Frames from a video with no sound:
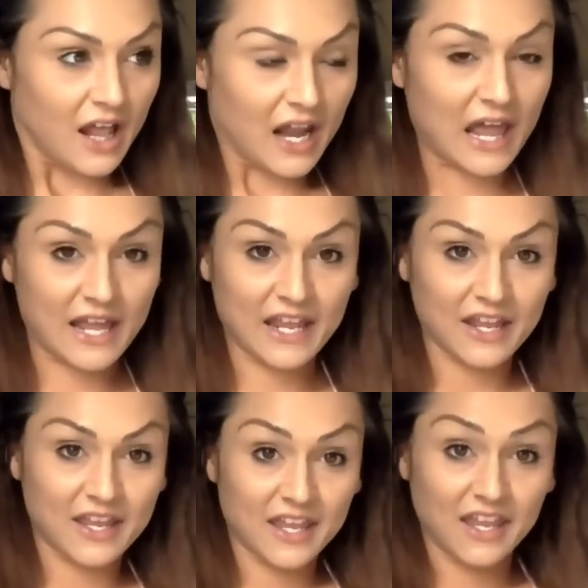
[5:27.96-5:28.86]
Like,
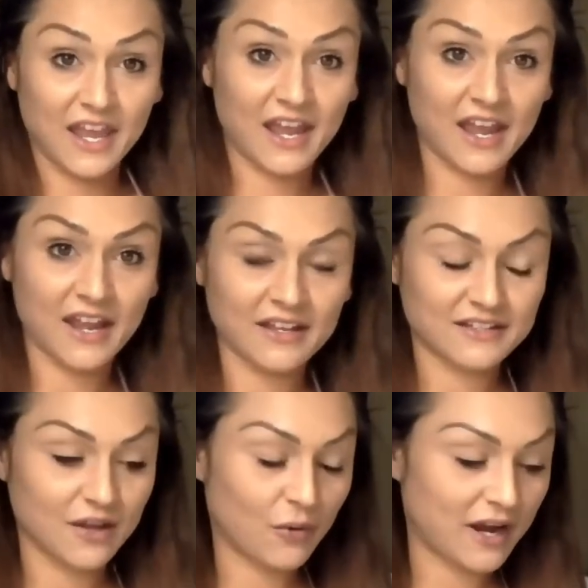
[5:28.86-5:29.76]
yeah.
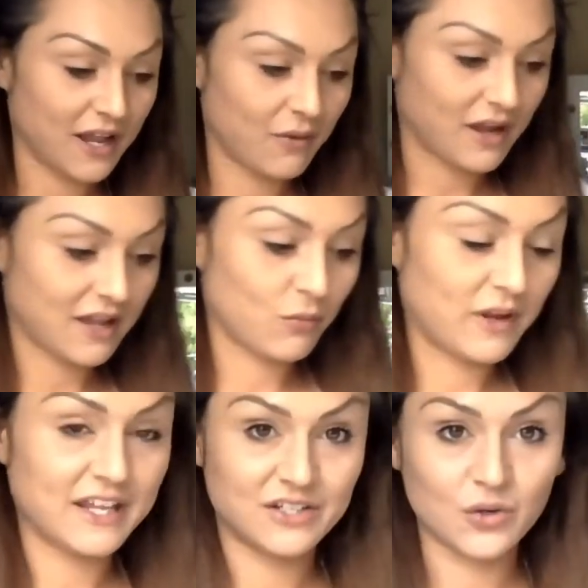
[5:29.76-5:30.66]
So anyway,
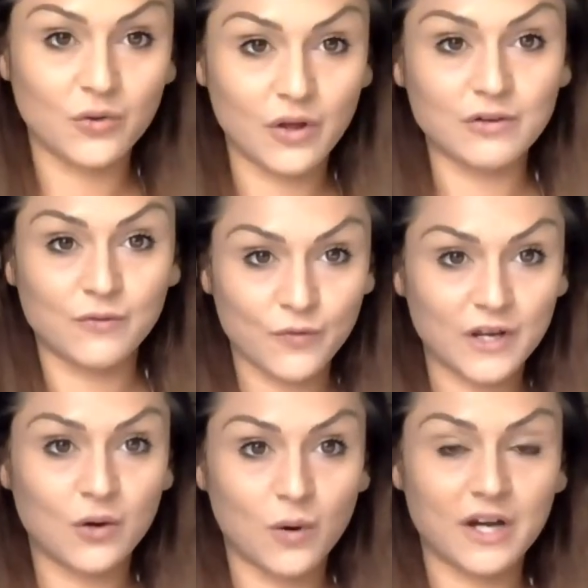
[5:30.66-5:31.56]
he's done those
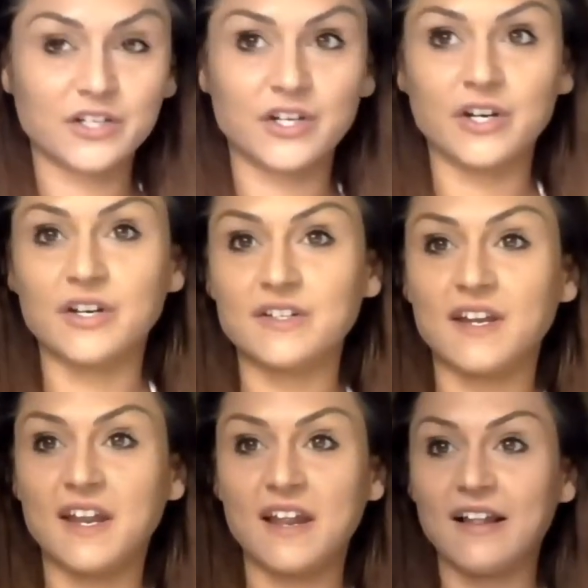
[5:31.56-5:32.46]
3 questions,
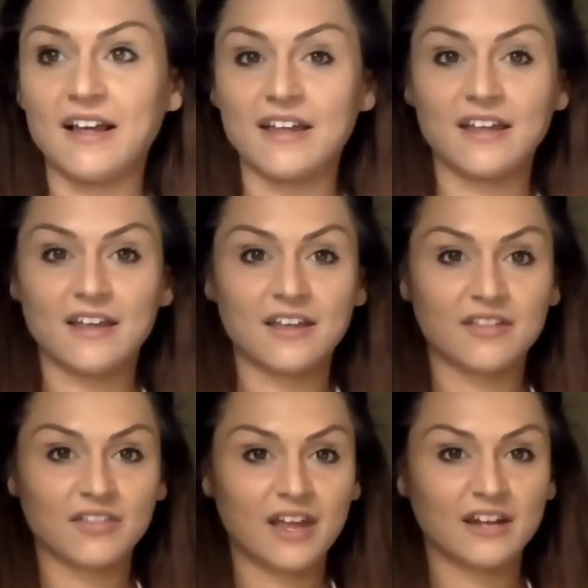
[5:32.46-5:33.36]
and then like
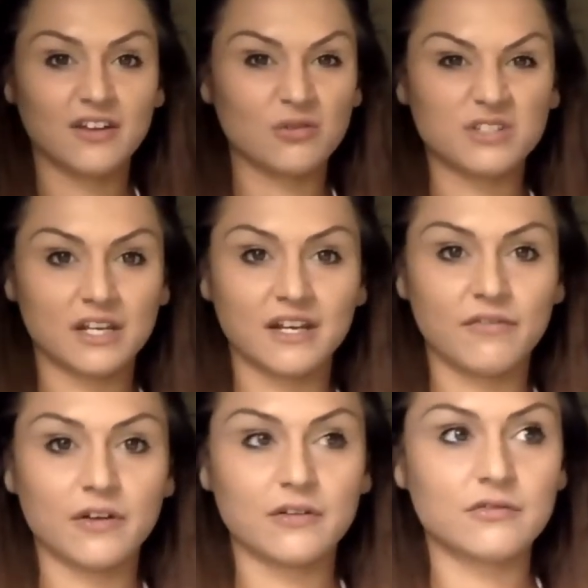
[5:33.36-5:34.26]
they had no
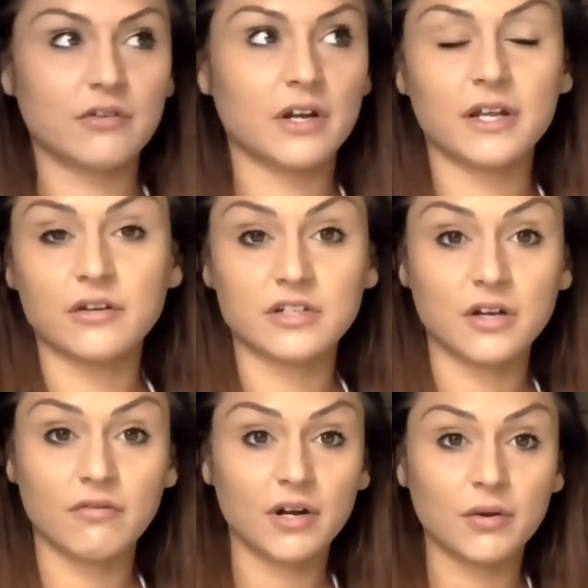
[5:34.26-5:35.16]
significance really because I
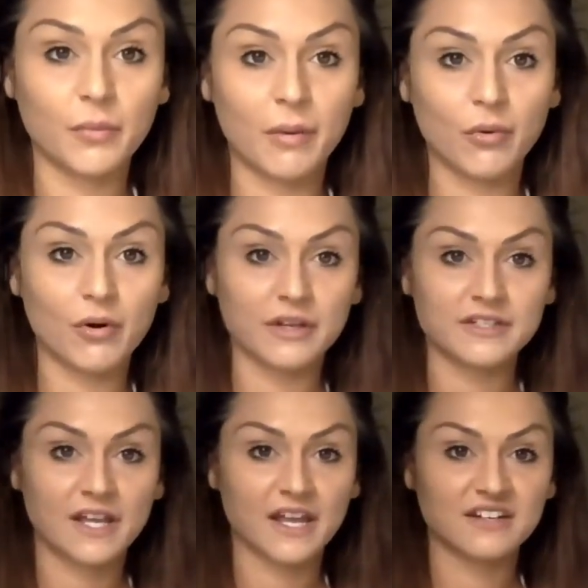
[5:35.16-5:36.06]
don't really remember what he
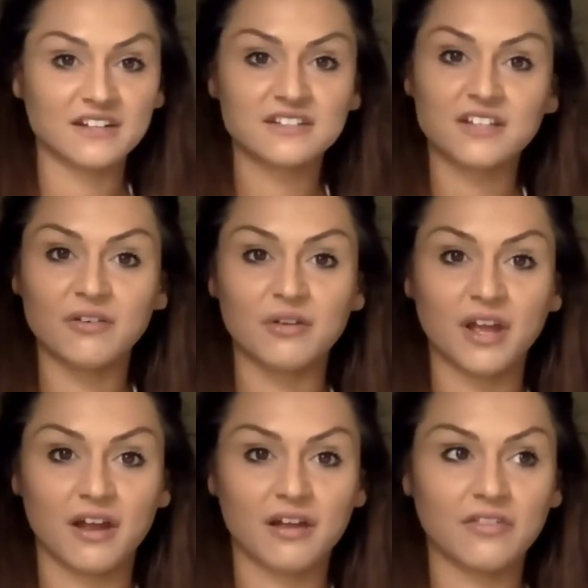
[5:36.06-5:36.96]
said. So
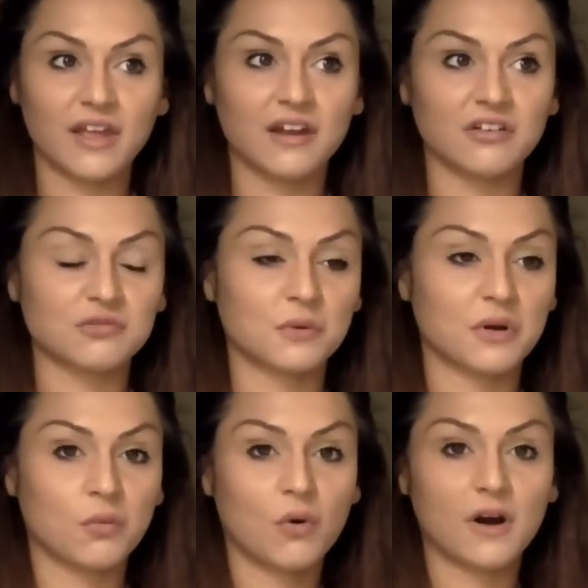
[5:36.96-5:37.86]
yeah, they just were
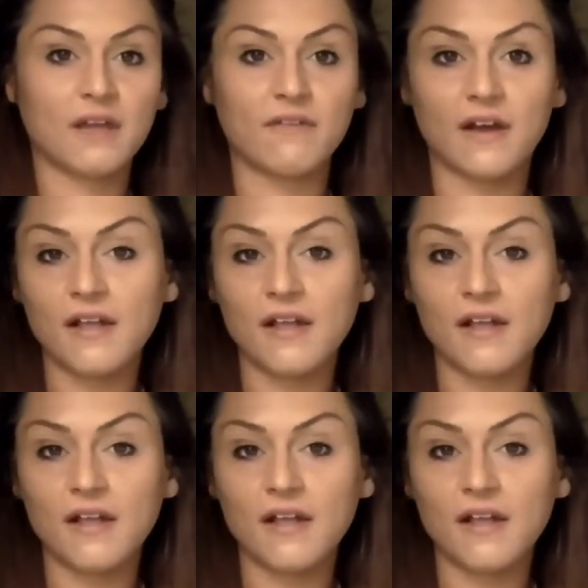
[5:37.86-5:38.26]
whatever.